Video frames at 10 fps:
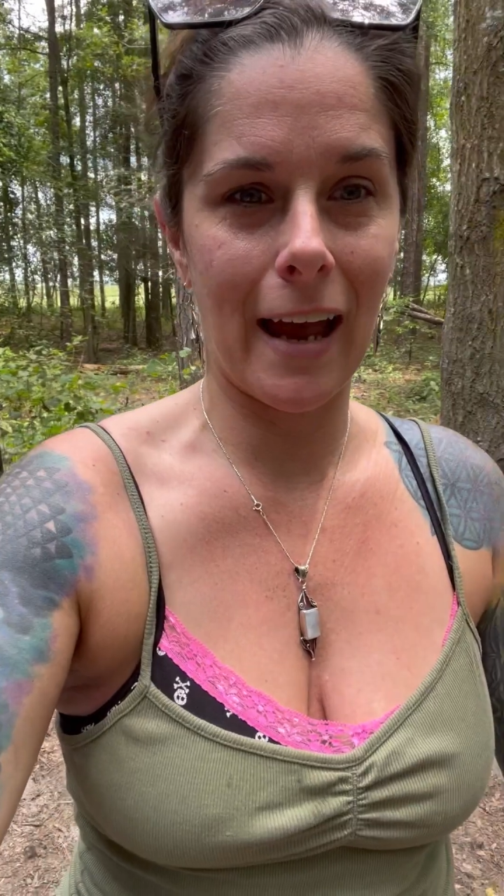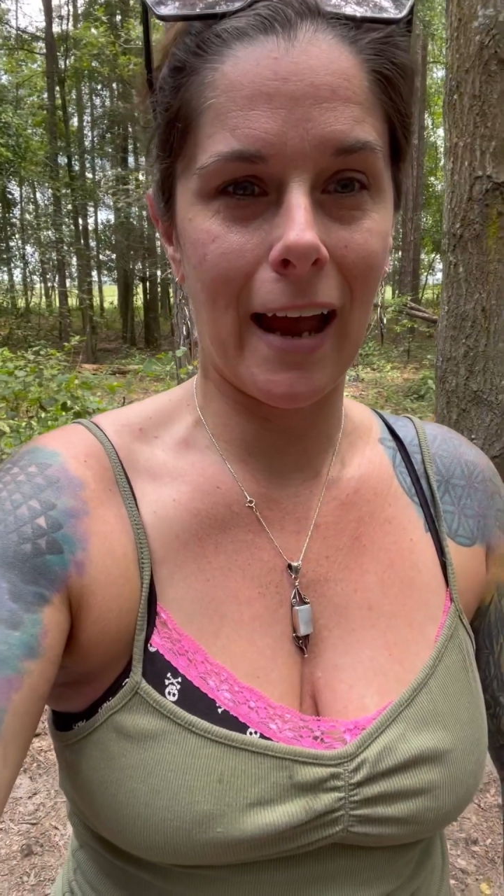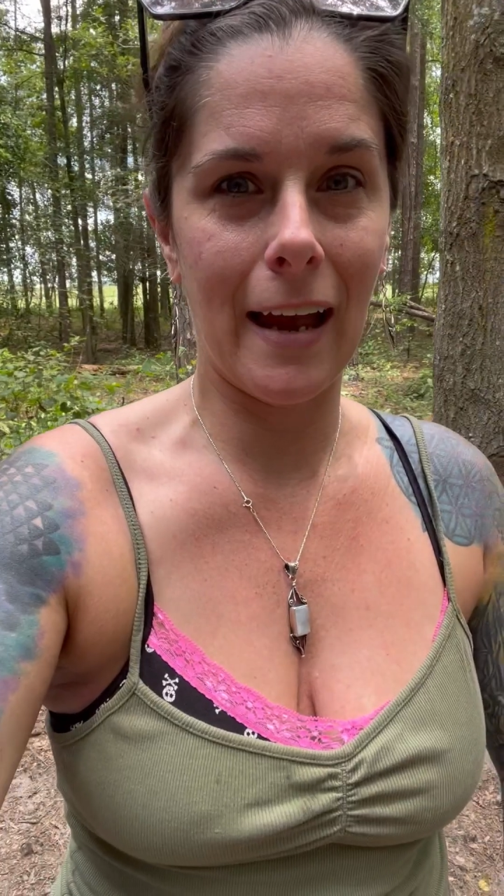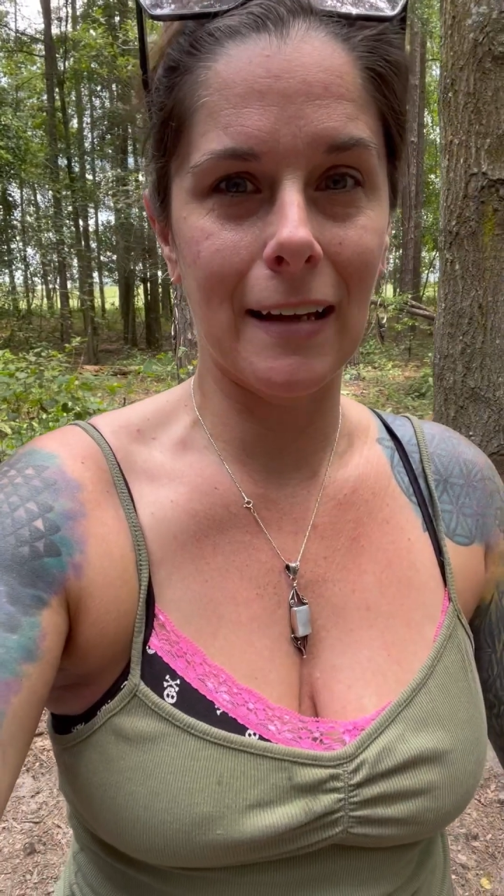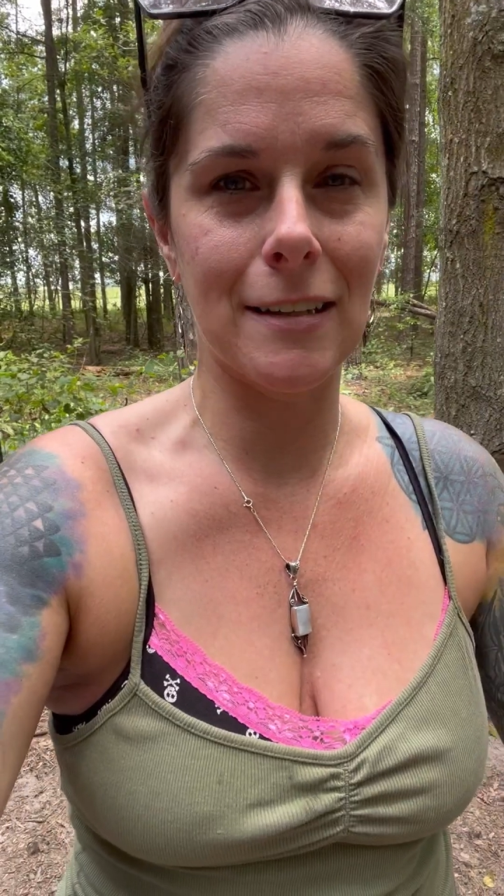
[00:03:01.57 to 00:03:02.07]

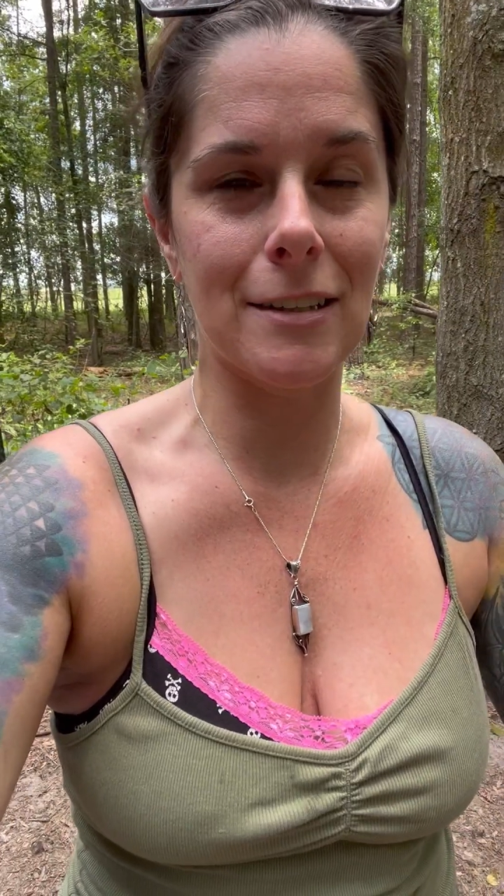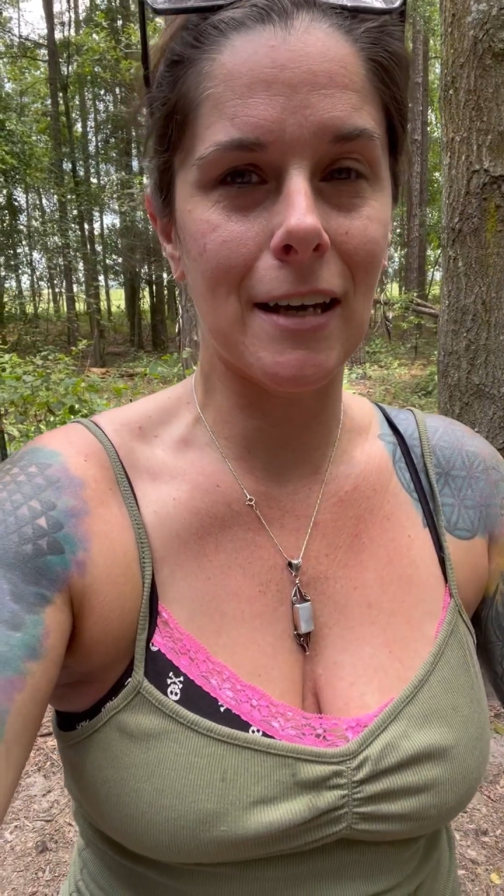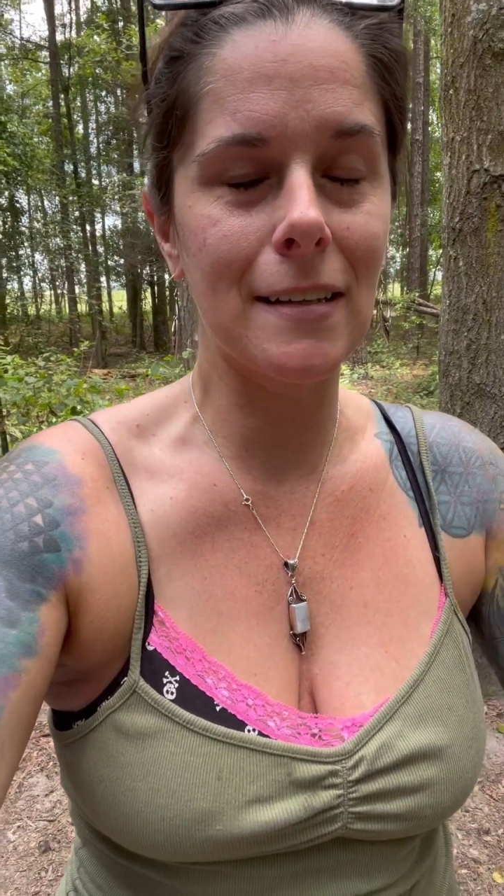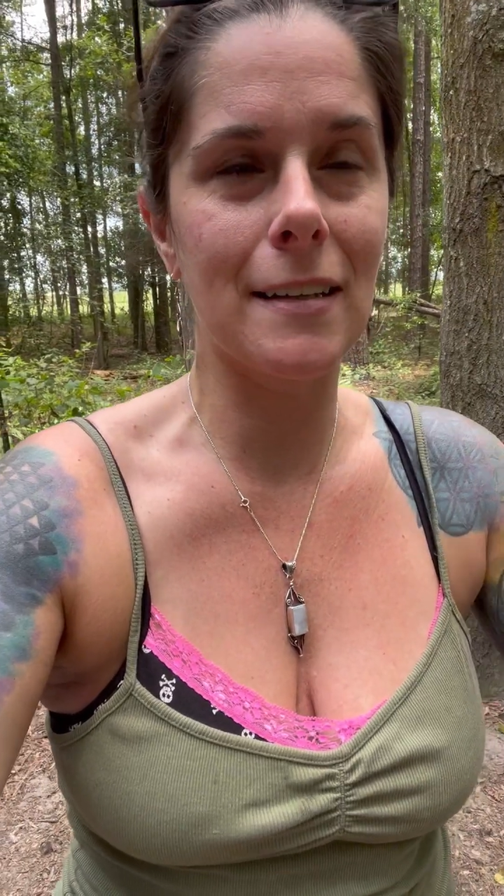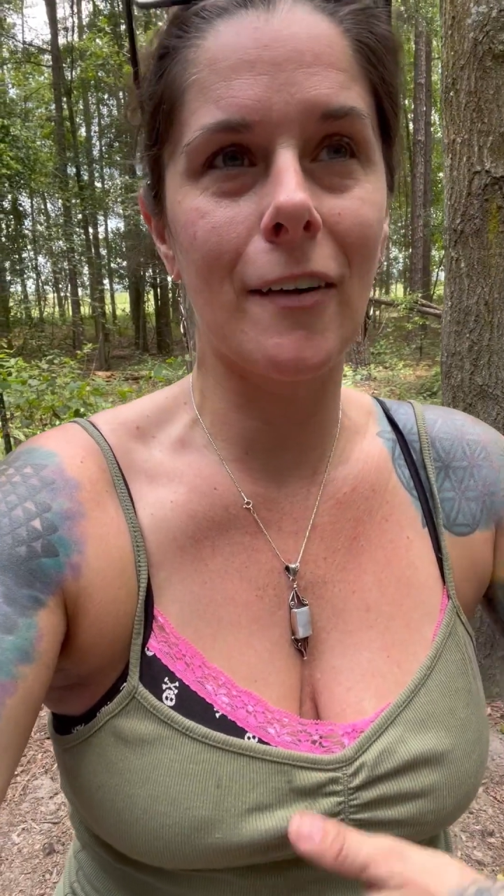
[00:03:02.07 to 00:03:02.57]
egg. It's
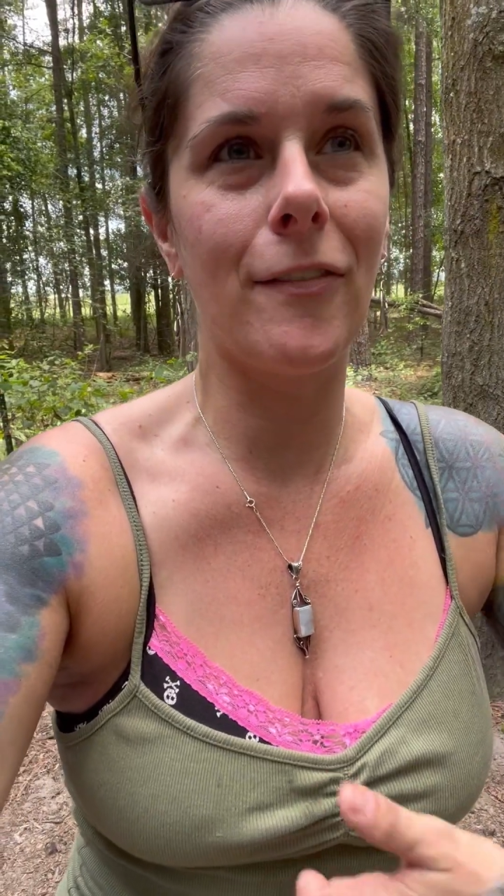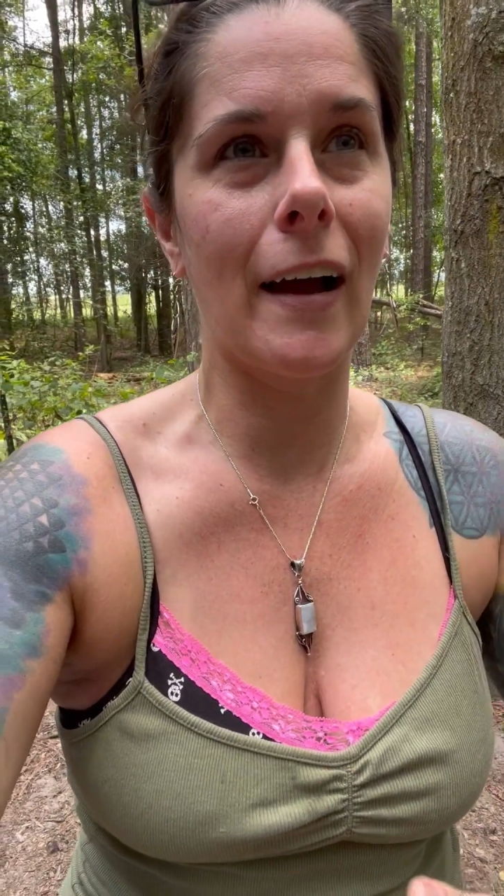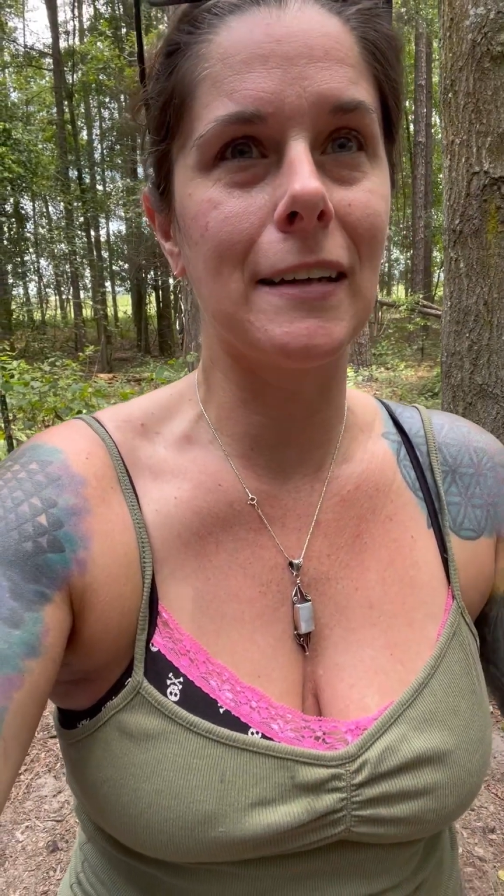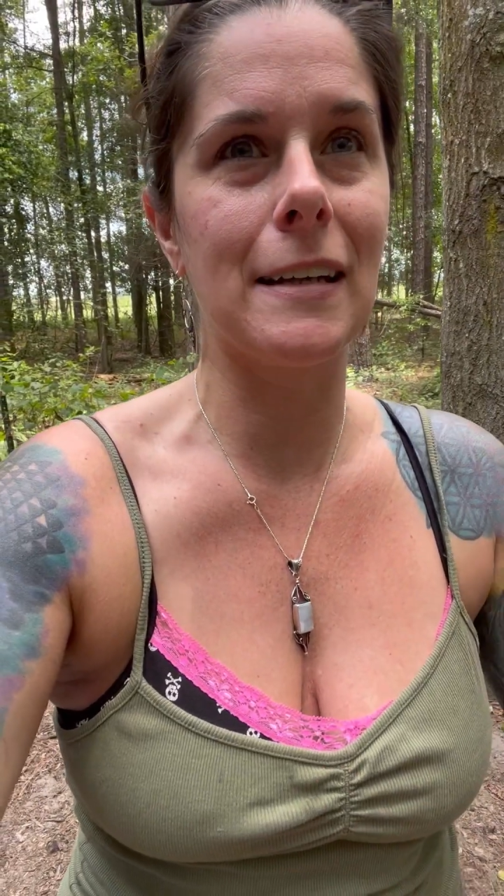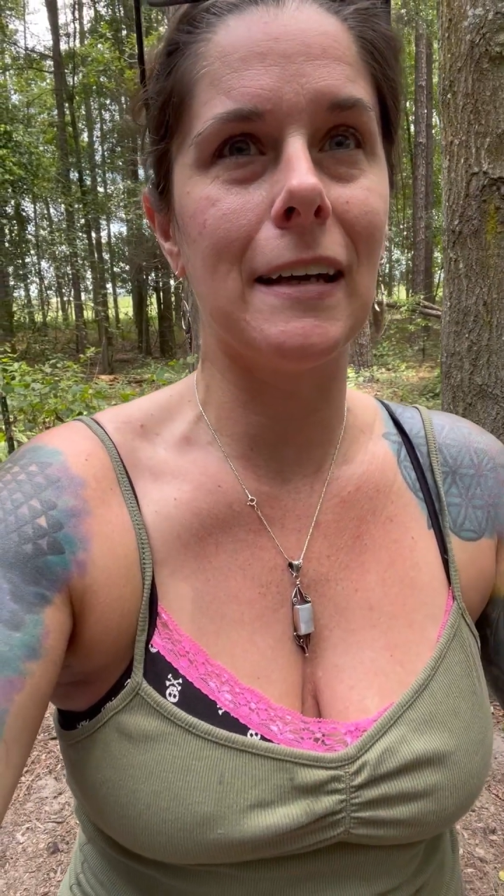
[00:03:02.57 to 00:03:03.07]
just
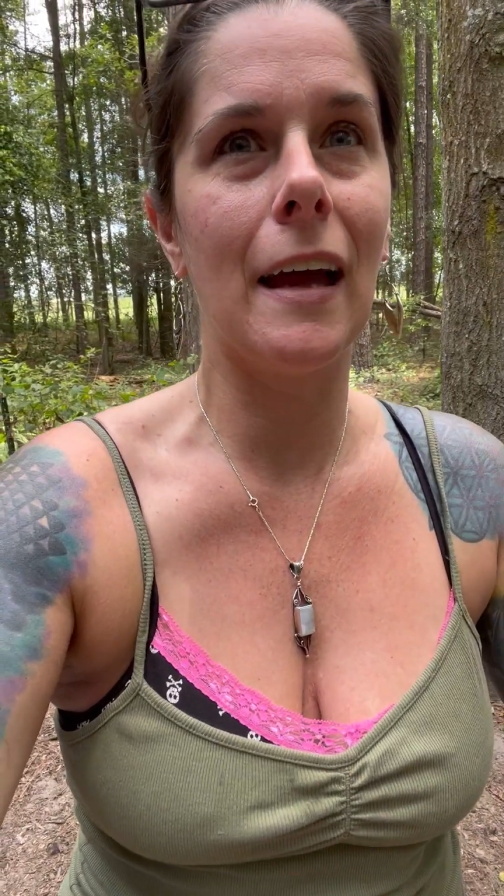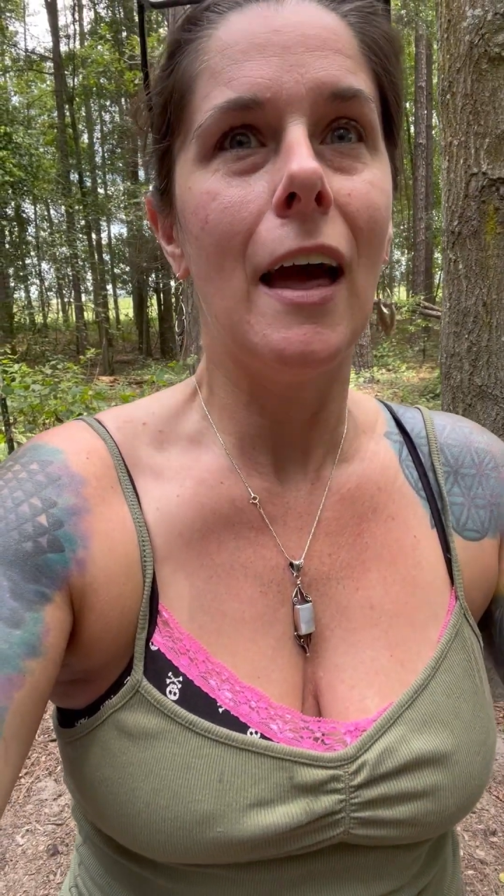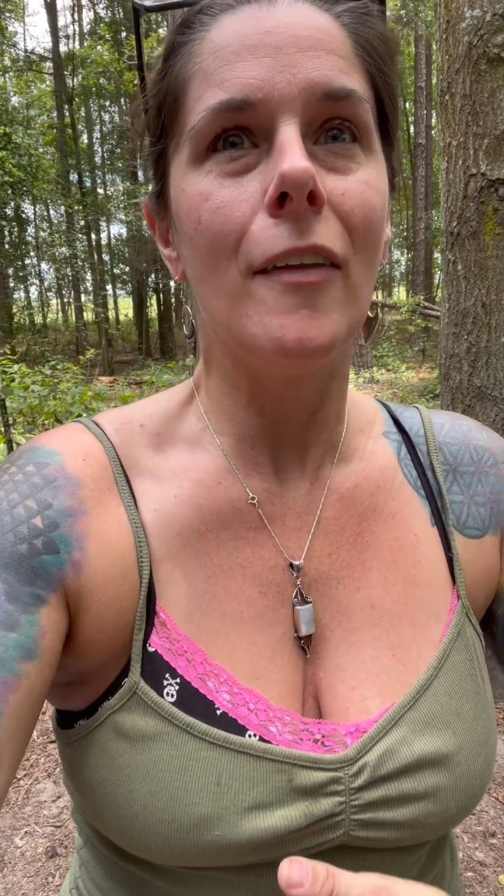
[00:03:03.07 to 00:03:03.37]
affecting